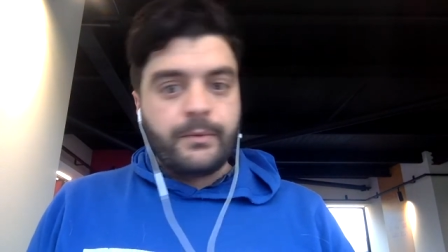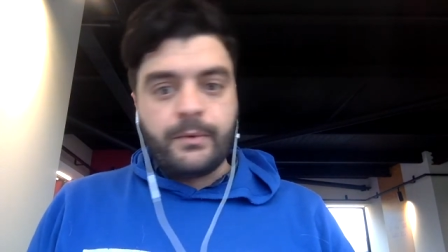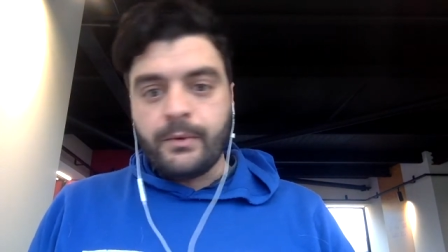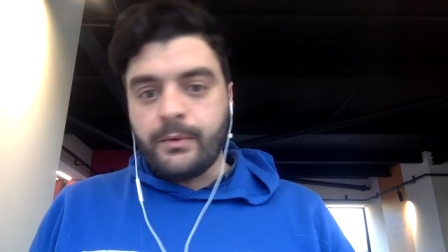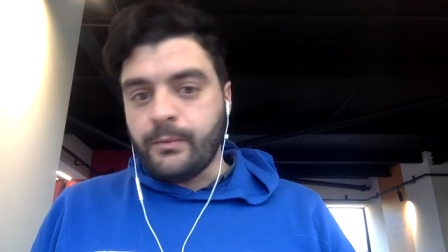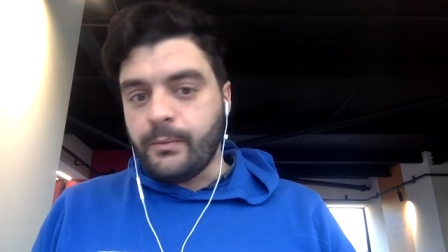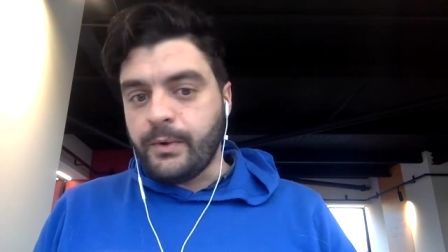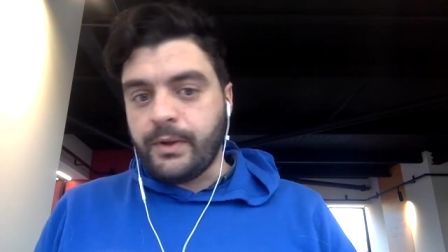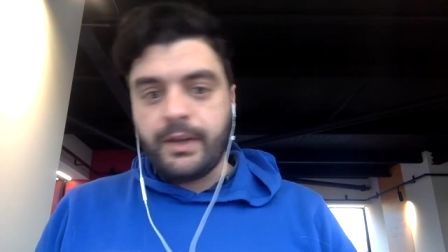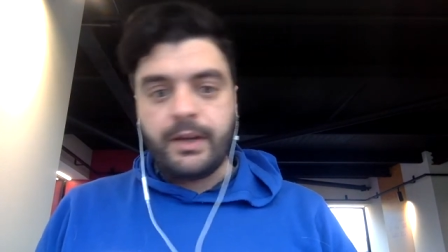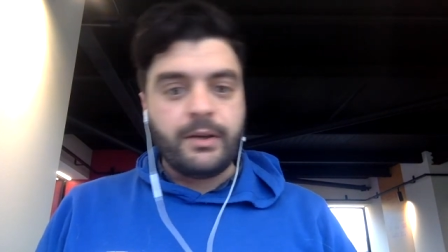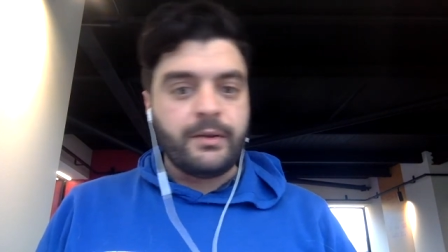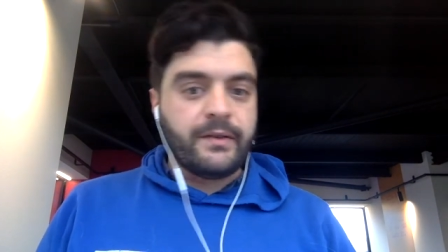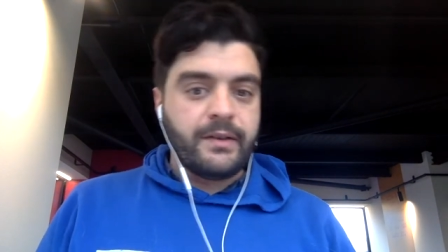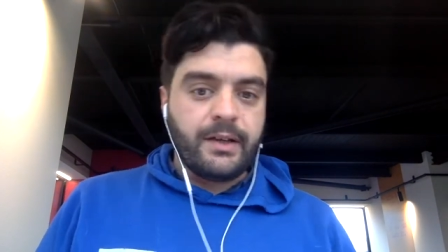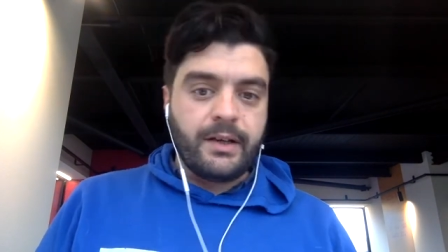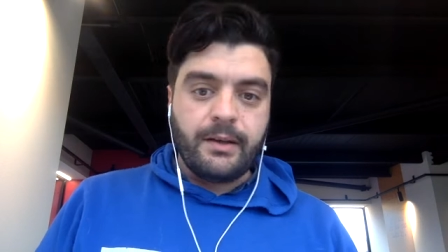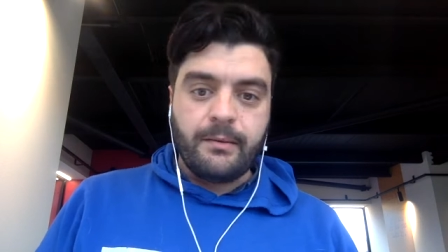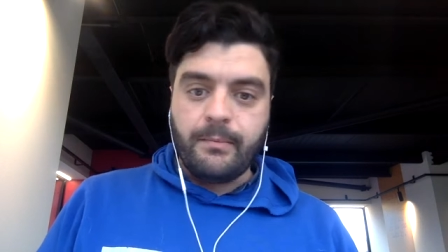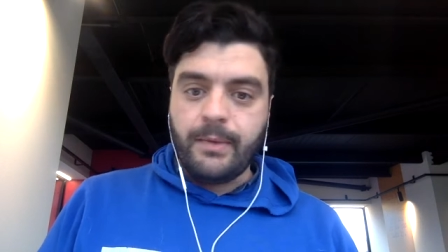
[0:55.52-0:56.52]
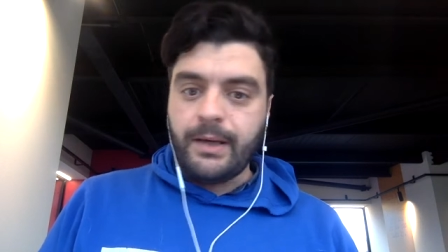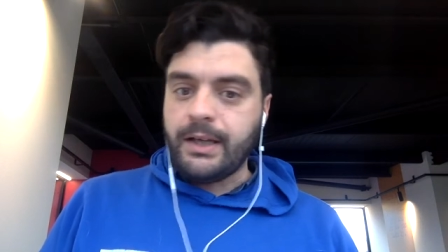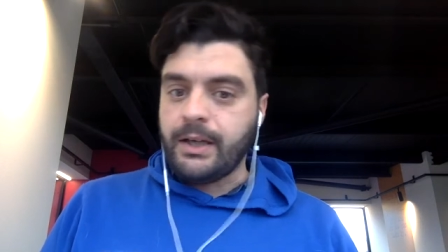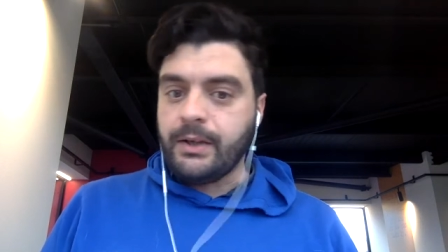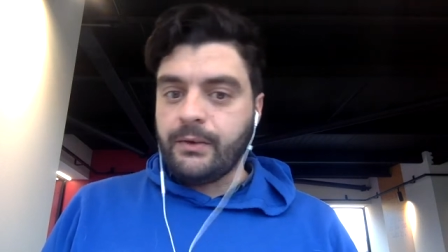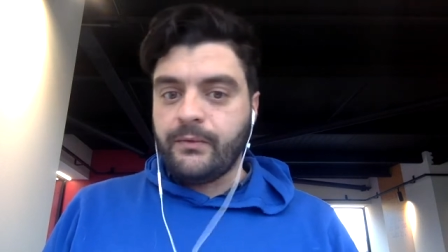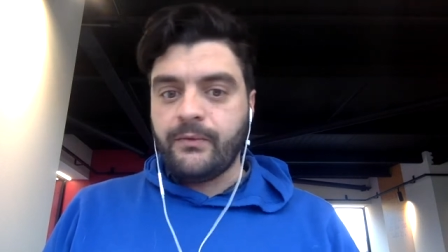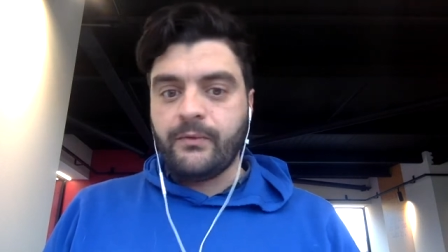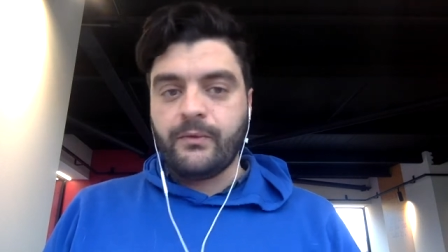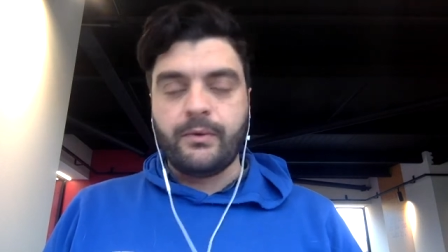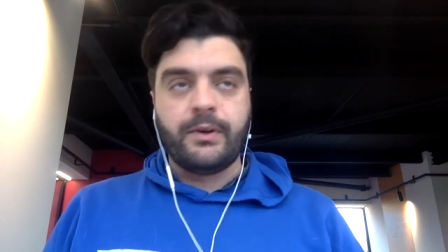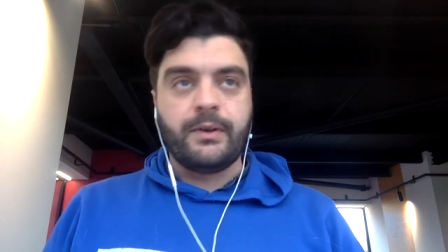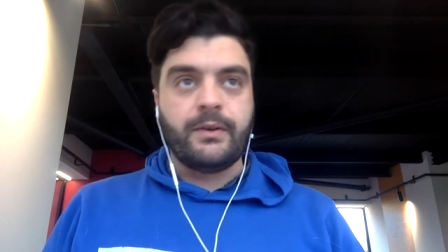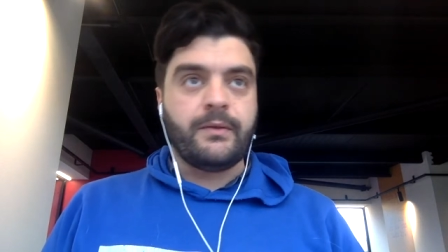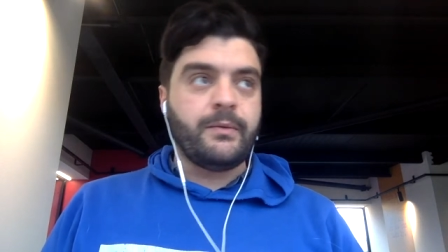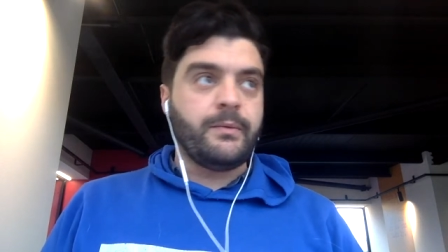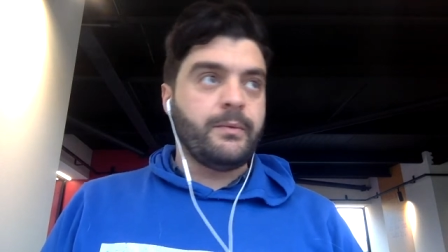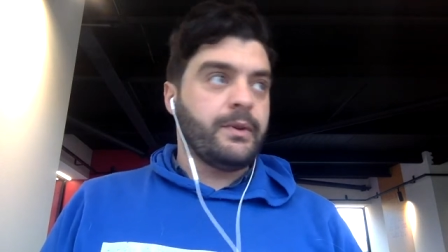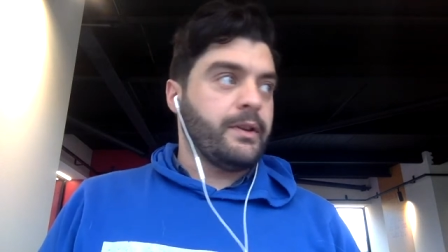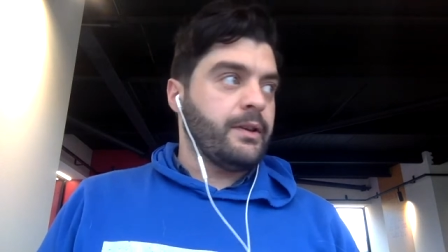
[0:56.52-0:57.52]
without any back and
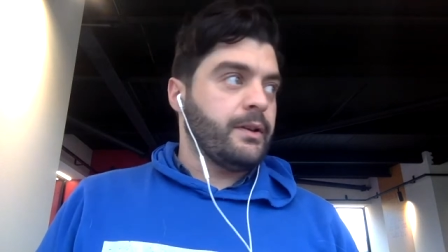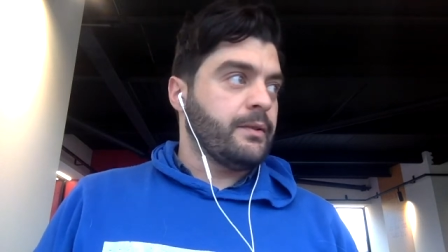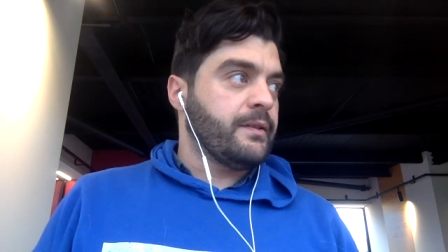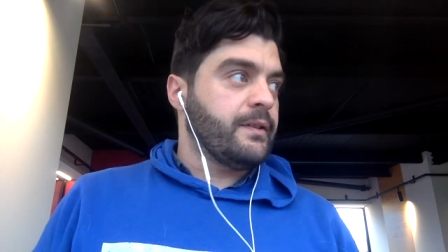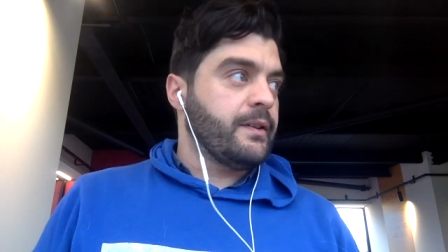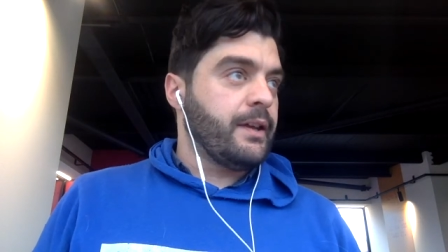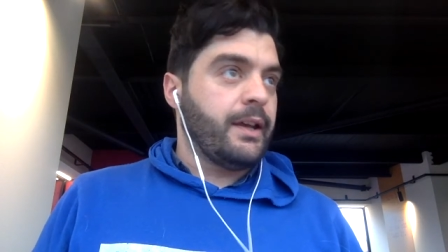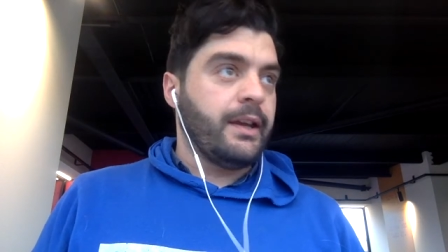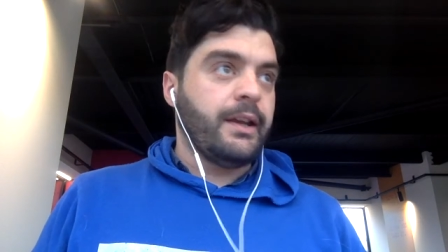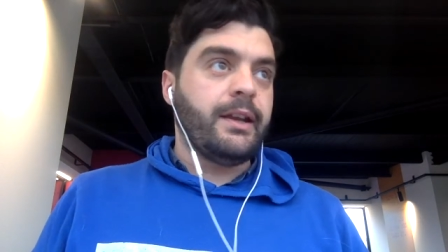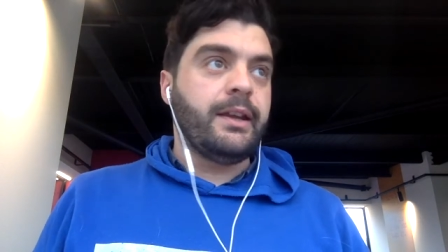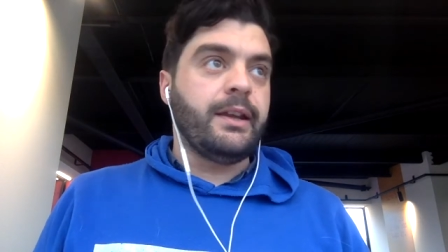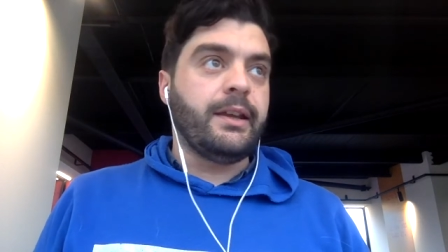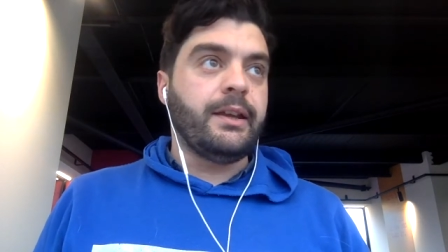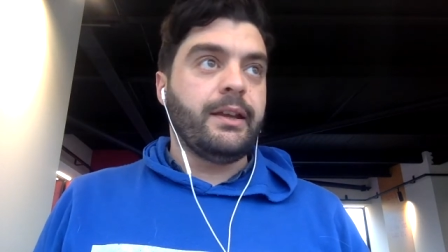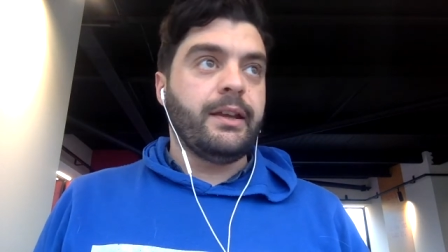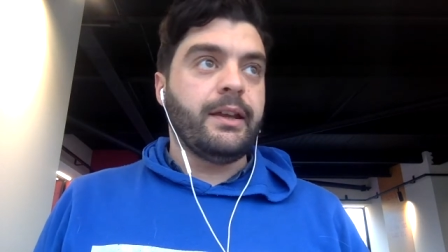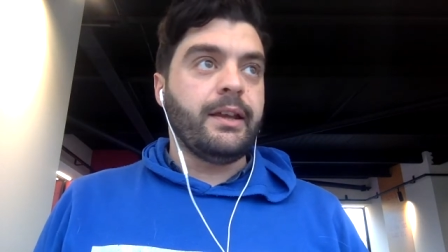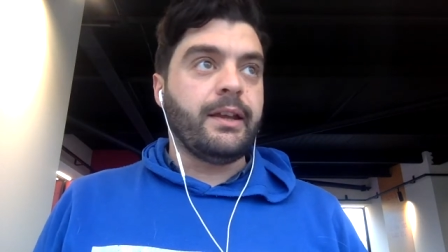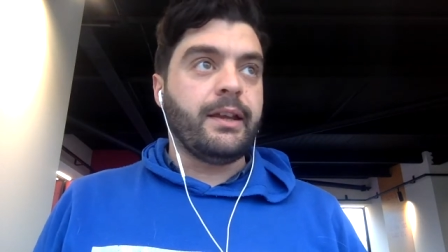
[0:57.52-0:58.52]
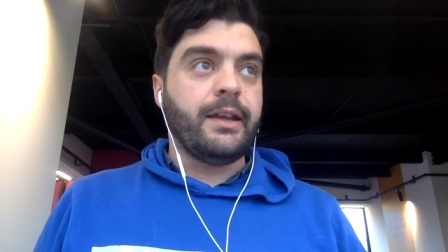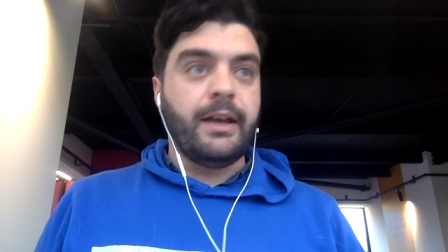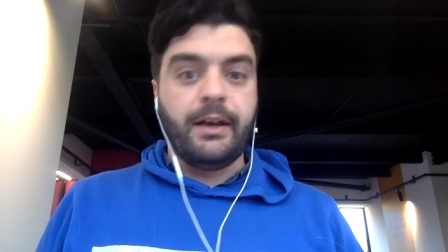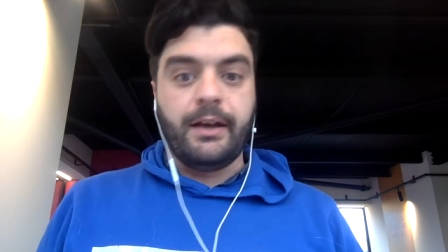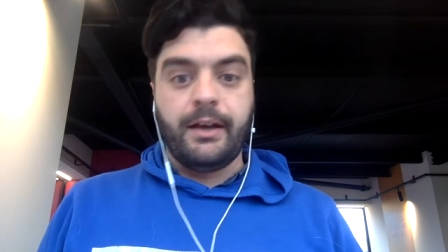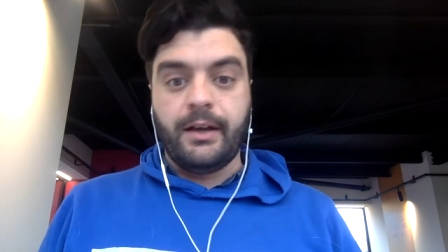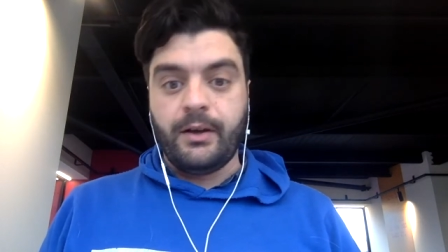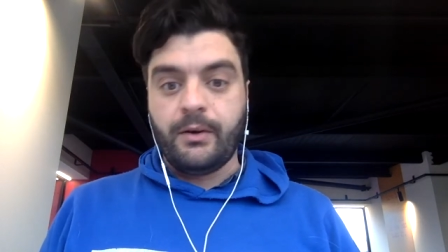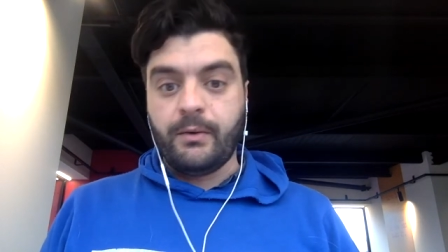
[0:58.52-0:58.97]
forth, without any uh,